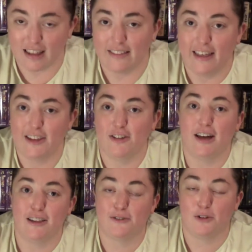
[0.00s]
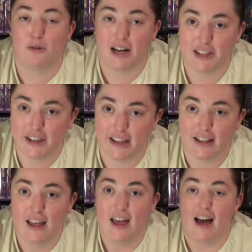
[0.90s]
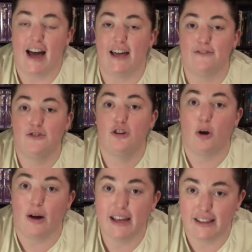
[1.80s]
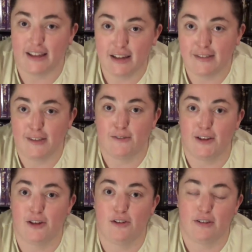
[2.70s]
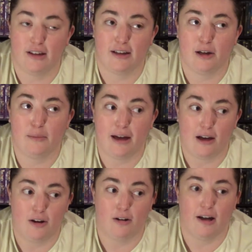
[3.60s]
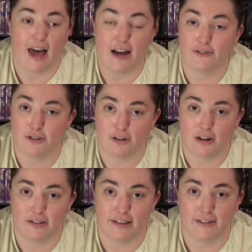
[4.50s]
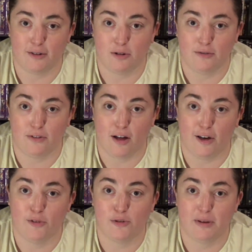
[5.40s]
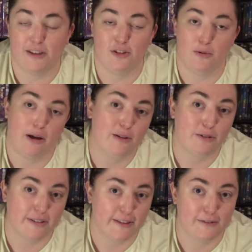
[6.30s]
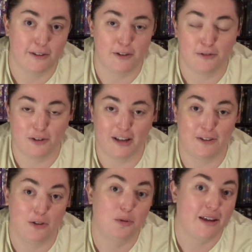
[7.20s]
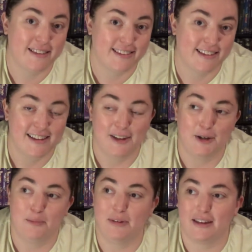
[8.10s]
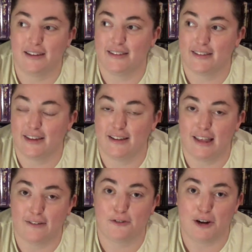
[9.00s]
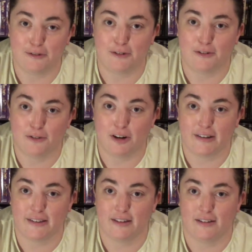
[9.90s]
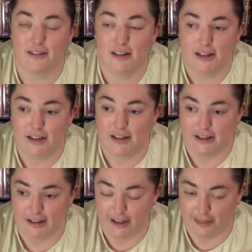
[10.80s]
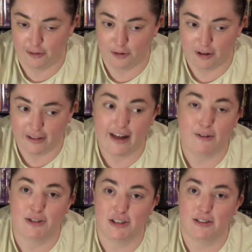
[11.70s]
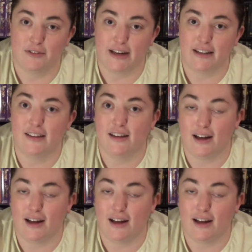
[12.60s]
Thank you guys for watching. I have no idea that this video is going to come out after our Disney World vlog, which means you probably won't see this video for like two weeks because it's going to take forever for us to get through all that, which is fine.